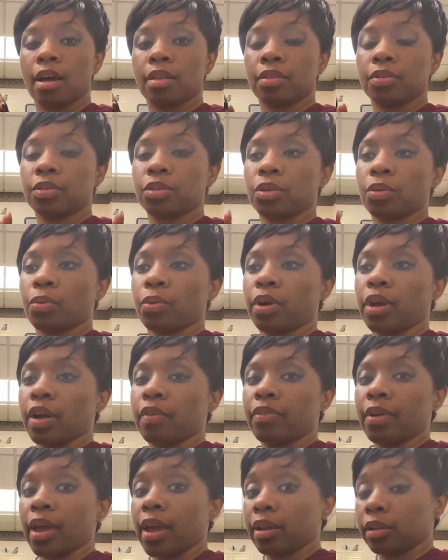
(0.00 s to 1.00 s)
story
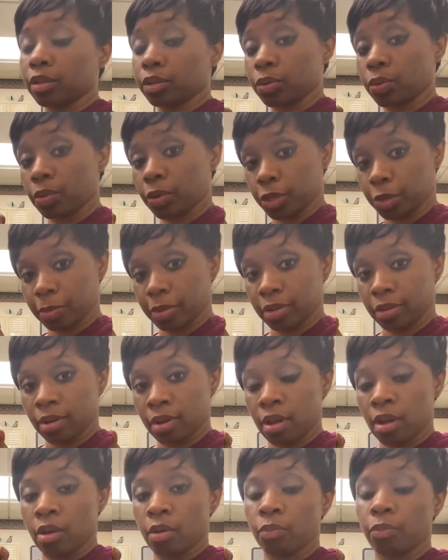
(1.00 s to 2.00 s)
of the Headless Horseman,
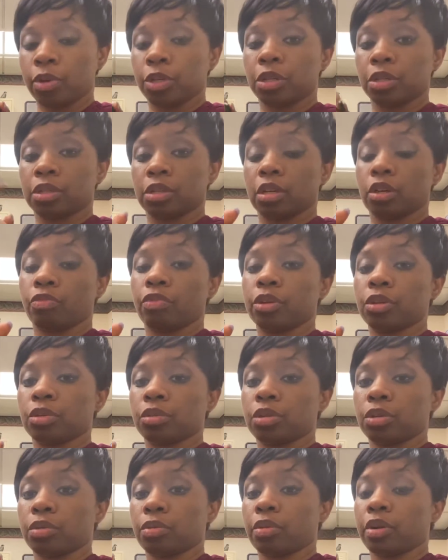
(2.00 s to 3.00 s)
which is an original
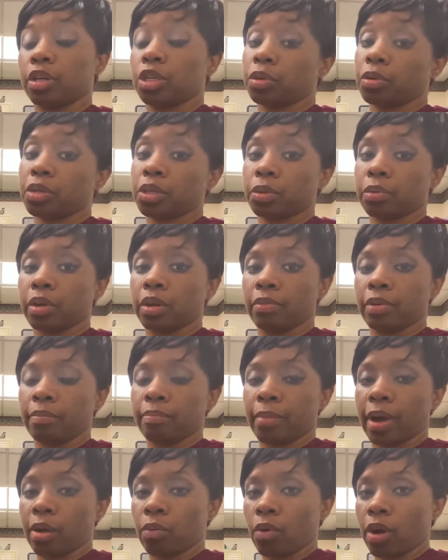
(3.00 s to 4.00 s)
story, short story written
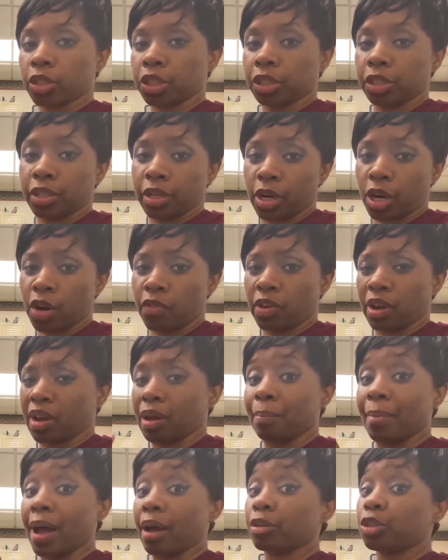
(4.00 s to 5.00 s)
by Washington Irving
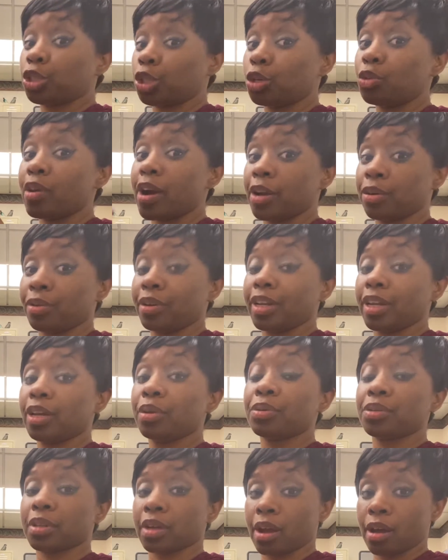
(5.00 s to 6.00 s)
about 200
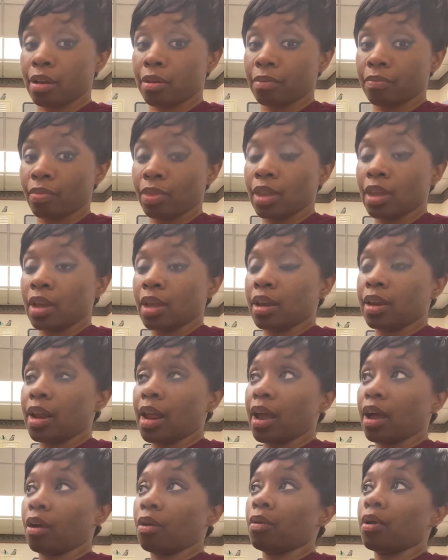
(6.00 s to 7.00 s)
years ago.
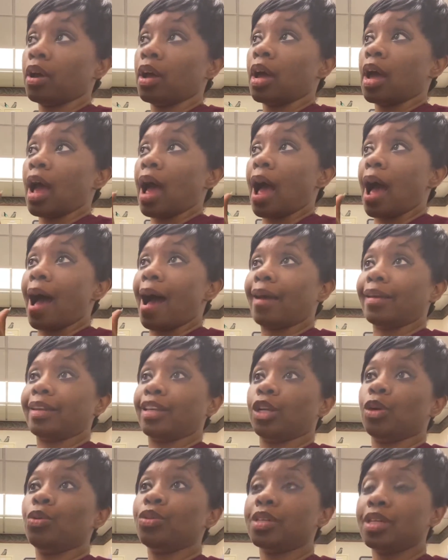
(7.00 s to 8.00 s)
Now,
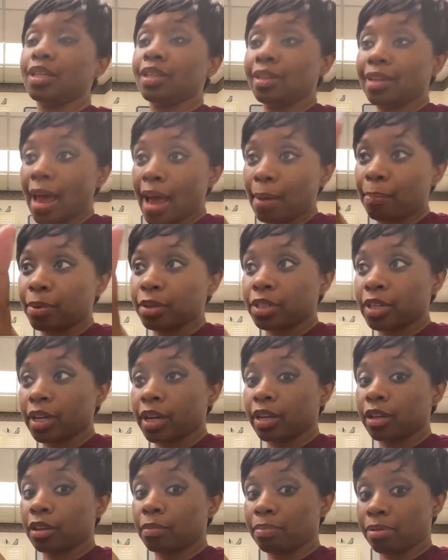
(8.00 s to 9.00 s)
using that
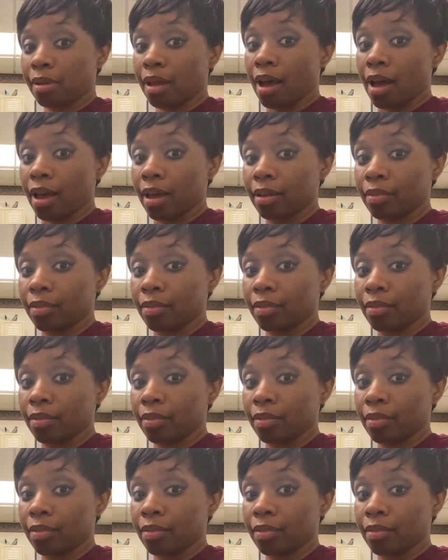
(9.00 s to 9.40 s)
particular plot,